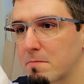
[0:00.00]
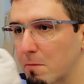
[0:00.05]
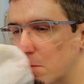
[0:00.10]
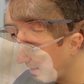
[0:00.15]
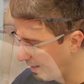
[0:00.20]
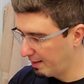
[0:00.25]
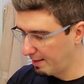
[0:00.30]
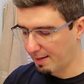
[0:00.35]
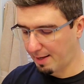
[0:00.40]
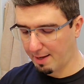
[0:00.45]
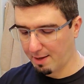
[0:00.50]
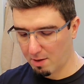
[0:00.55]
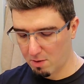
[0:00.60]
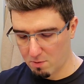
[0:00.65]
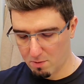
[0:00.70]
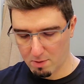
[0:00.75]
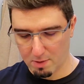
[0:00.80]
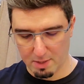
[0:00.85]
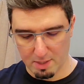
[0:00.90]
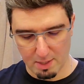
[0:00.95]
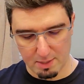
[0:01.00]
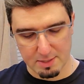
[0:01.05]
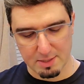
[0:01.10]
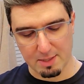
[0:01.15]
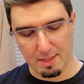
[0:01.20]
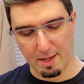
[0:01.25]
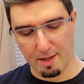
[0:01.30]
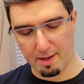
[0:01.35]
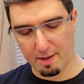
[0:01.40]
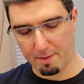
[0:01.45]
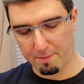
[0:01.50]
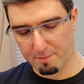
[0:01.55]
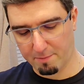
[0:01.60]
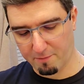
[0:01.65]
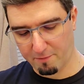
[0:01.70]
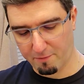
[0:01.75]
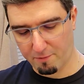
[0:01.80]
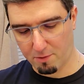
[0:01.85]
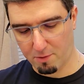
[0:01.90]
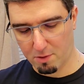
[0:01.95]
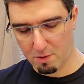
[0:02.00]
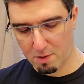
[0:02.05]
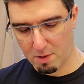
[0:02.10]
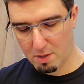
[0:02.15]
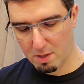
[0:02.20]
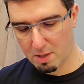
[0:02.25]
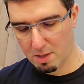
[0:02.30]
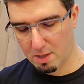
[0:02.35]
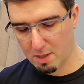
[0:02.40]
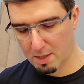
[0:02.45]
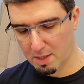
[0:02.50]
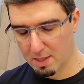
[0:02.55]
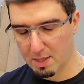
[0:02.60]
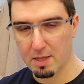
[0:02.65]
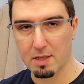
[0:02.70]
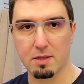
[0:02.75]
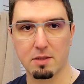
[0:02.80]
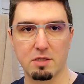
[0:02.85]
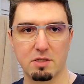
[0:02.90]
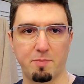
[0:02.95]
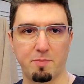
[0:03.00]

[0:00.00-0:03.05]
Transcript: And now it's time for the